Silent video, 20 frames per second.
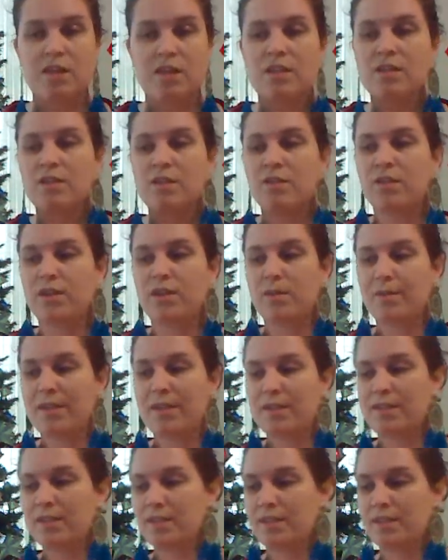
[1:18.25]
So in the
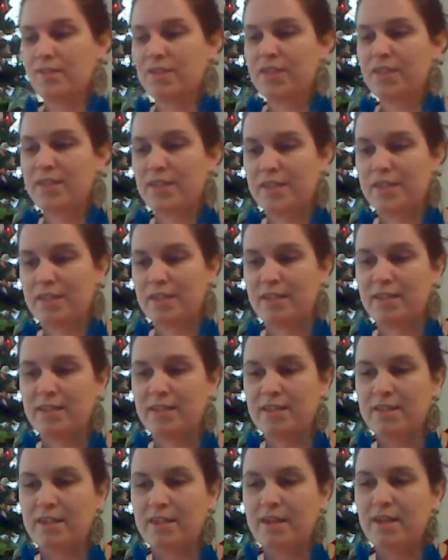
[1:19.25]
basics of a sentence,
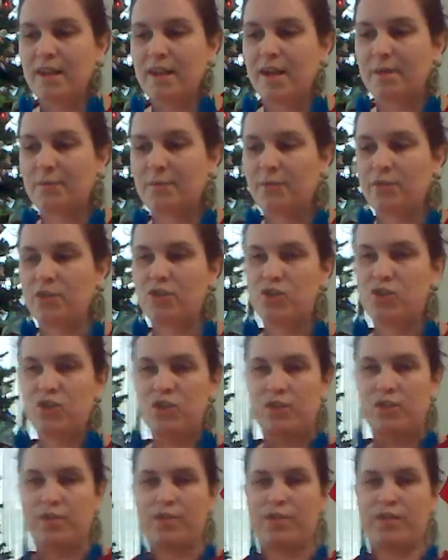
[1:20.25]
I'm going to show
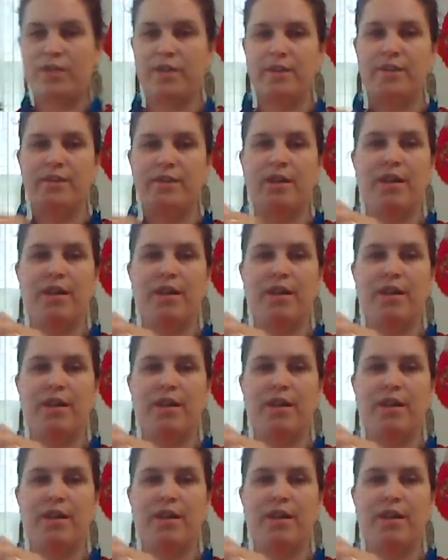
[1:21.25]
you here.